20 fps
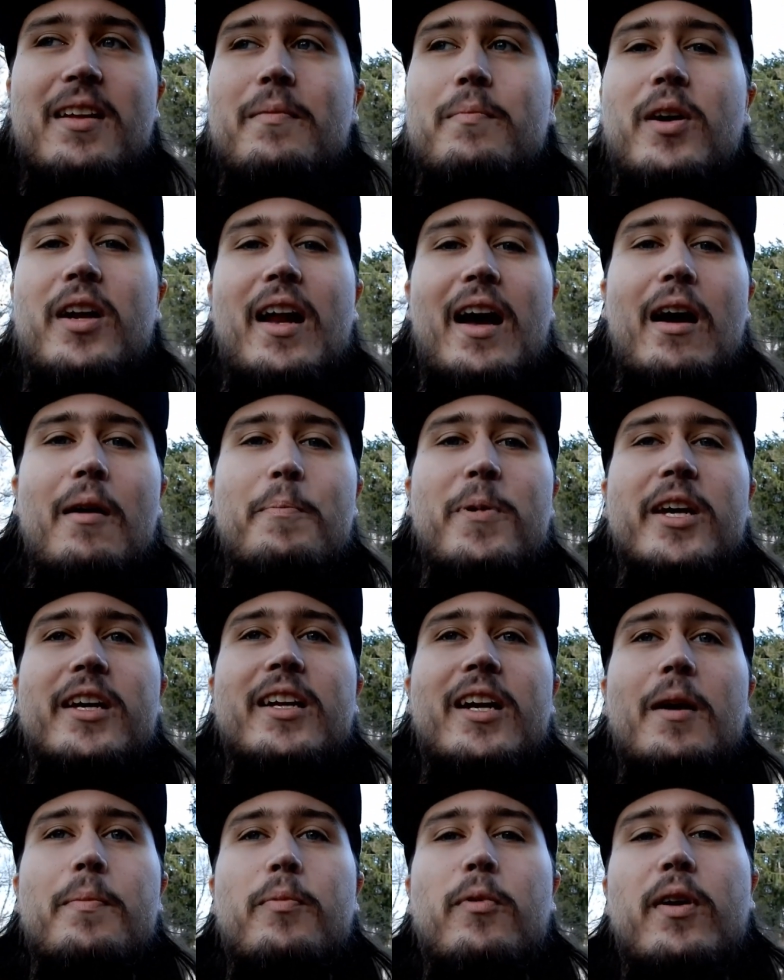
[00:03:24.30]
But I'll pick
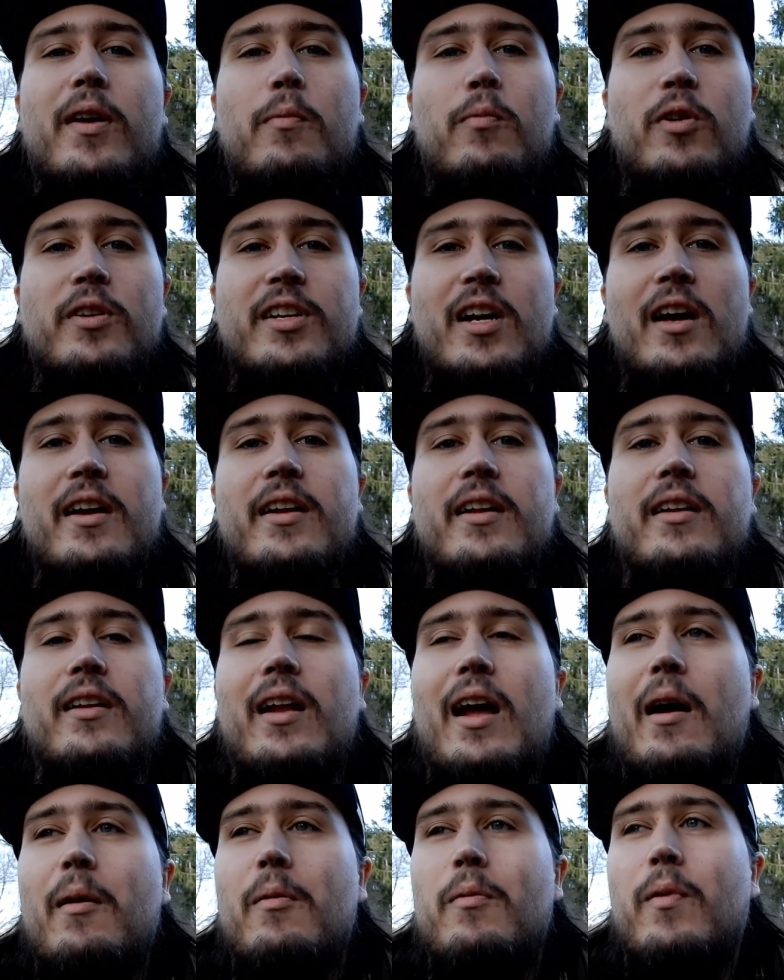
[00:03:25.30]
it up when we're done, and
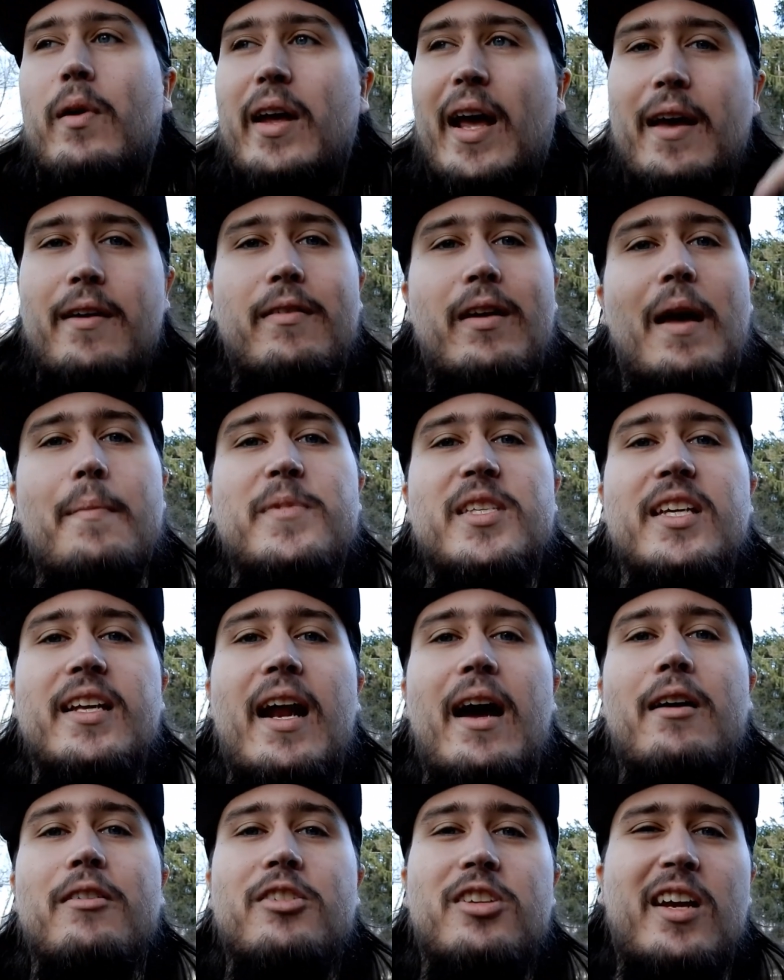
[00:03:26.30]
I empty it
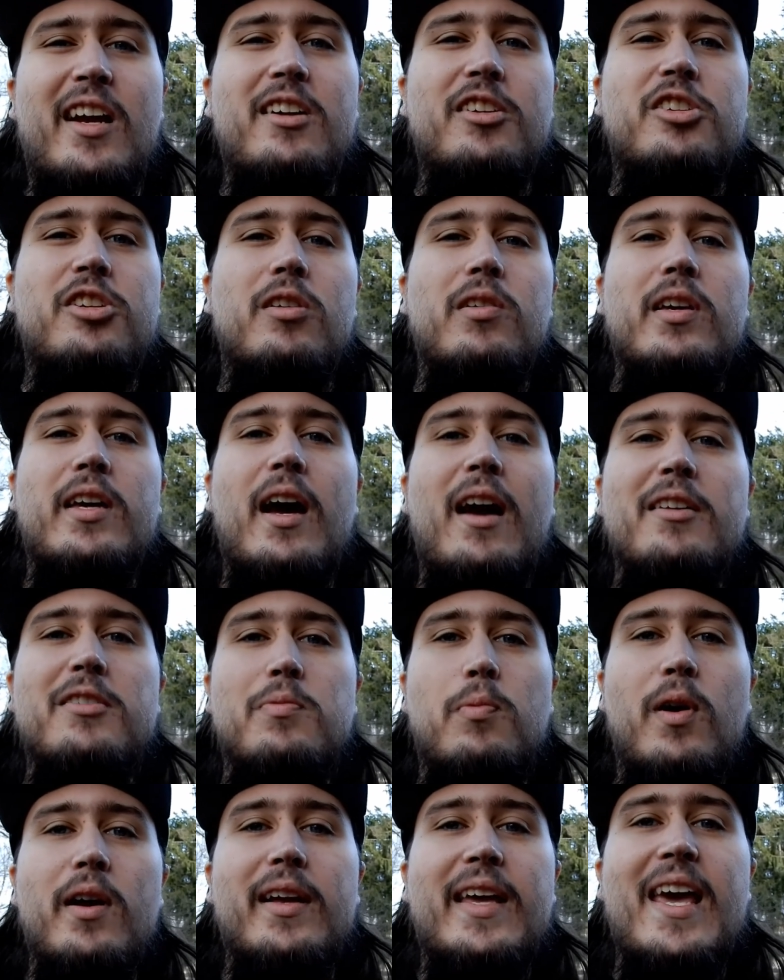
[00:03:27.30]
out and just kind of show you guys
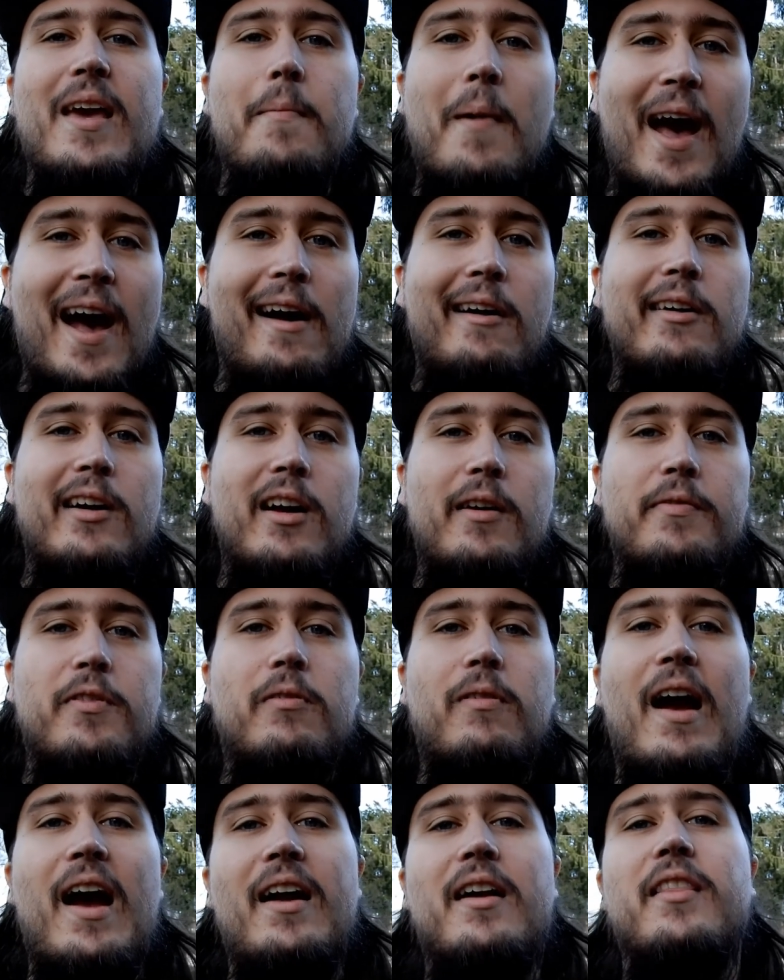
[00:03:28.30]
what came out of the
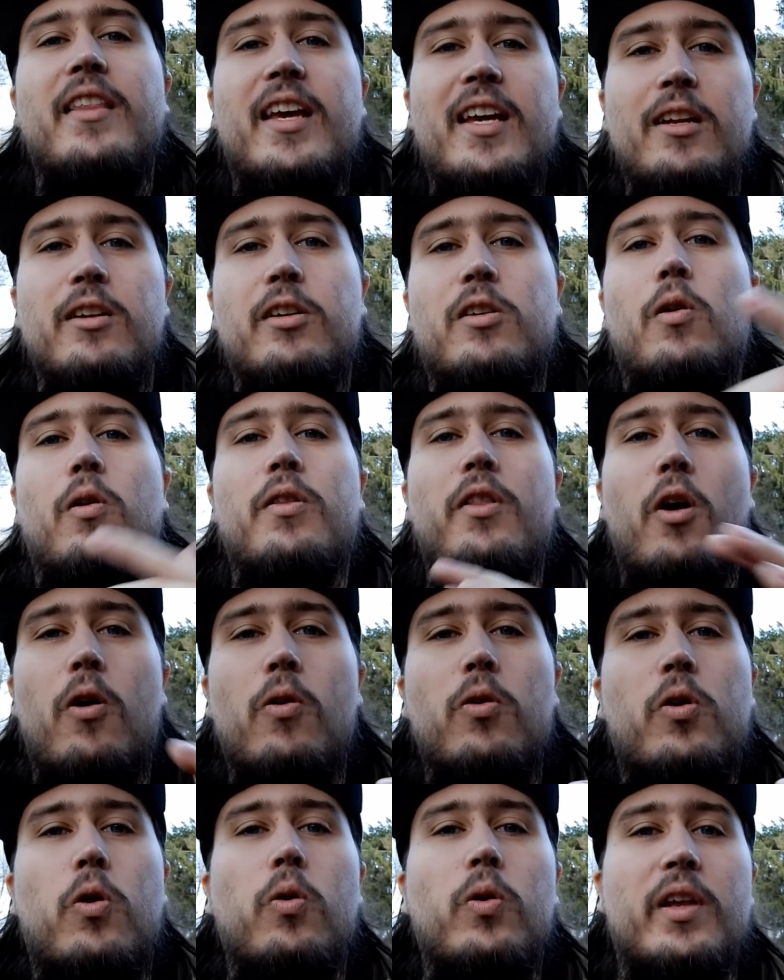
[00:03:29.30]
rad and the heater core and the
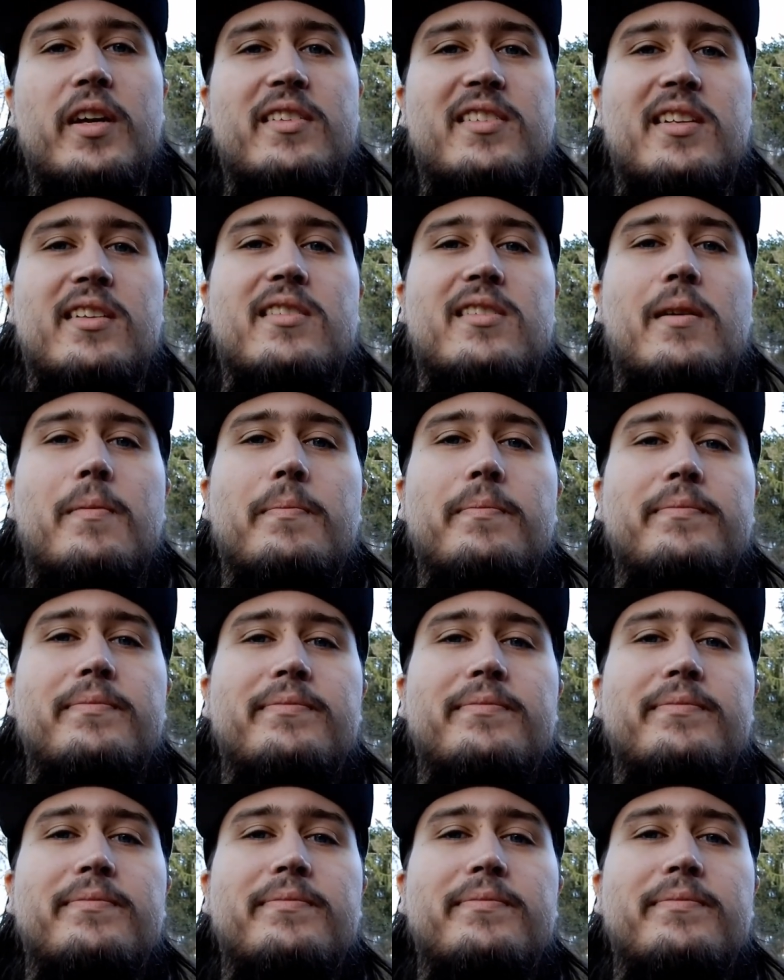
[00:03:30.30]
whole cooling system.